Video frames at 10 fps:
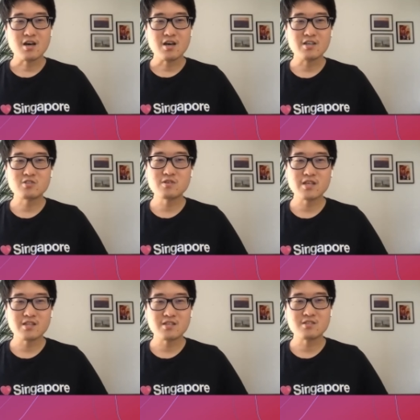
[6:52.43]
ensure
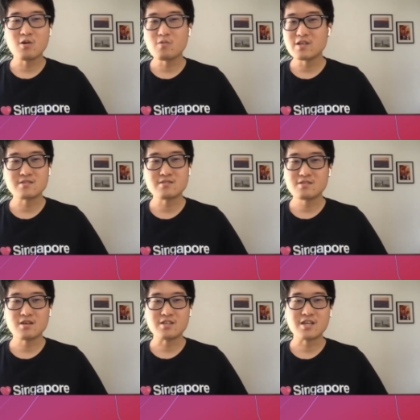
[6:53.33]
that there's always
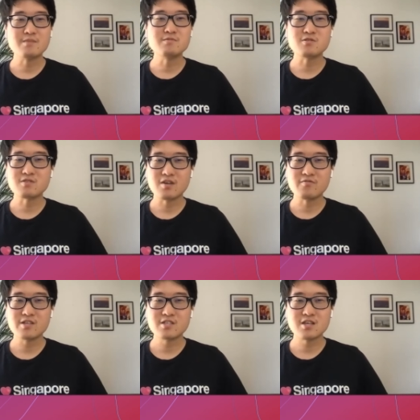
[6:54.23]
time zone
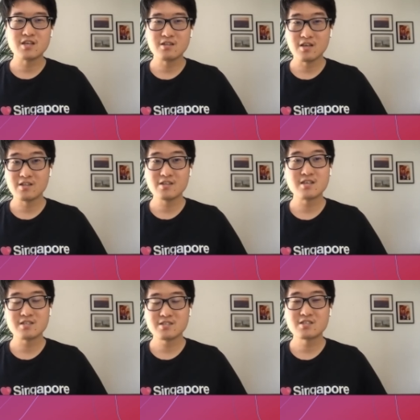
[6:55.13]
coverage, and this
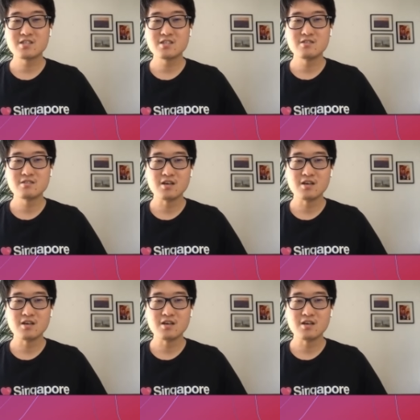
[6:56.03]
has actually